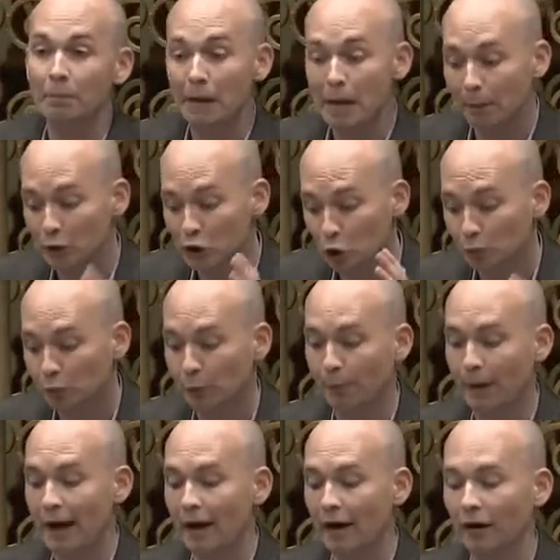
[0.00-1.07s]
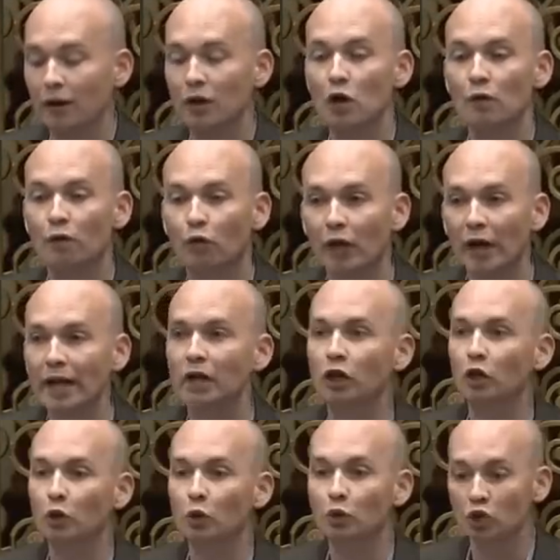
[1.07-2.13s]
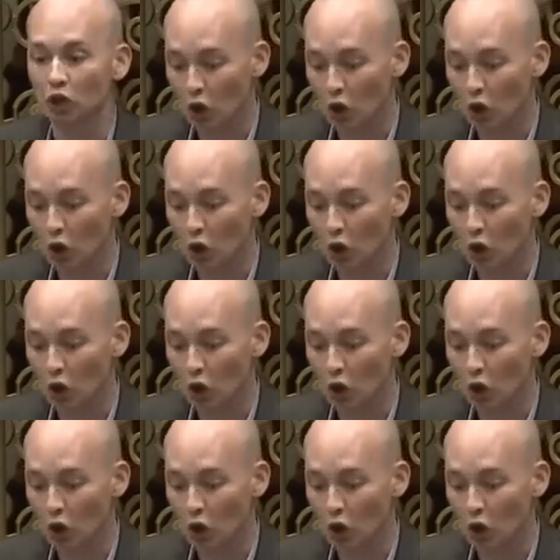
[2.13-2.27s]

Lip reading: People should prepare for a huge